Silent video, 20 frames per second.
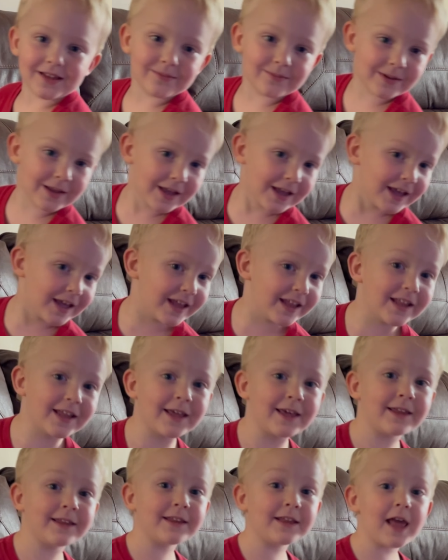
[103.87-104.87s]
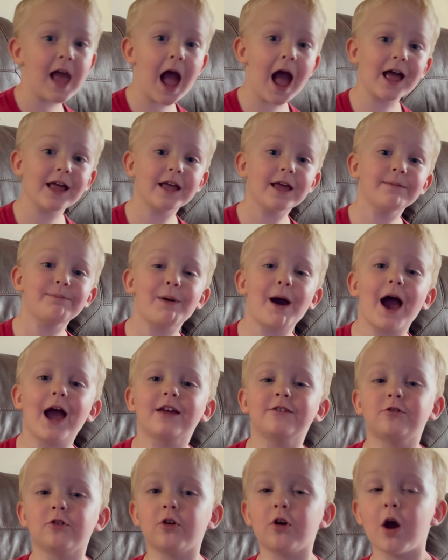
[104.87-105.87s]
Indy had a
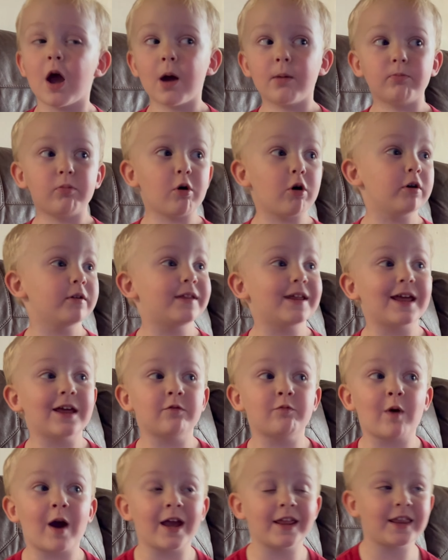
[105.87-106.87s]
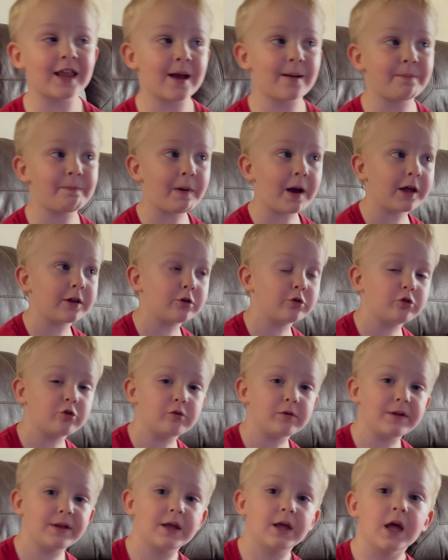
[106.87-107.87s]
bite for day by that bite, so
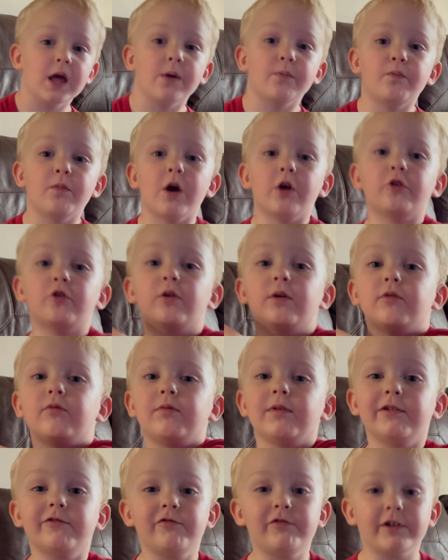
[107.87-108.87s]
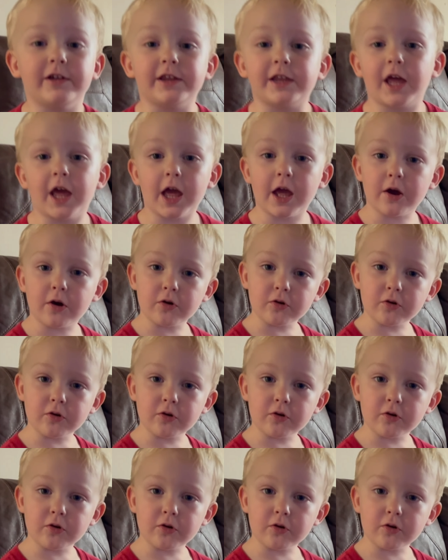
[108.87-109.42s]
so we sit there.